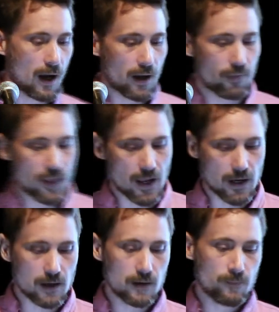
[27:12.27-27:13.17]
And
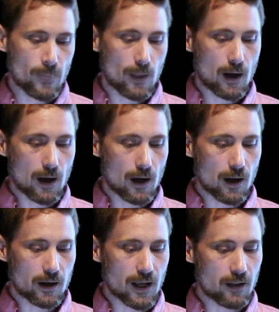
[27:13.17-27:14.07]
then
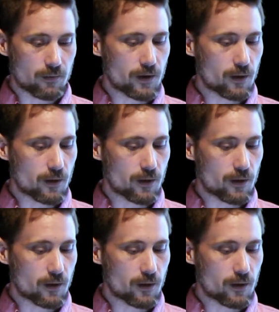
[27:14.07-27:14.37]
again,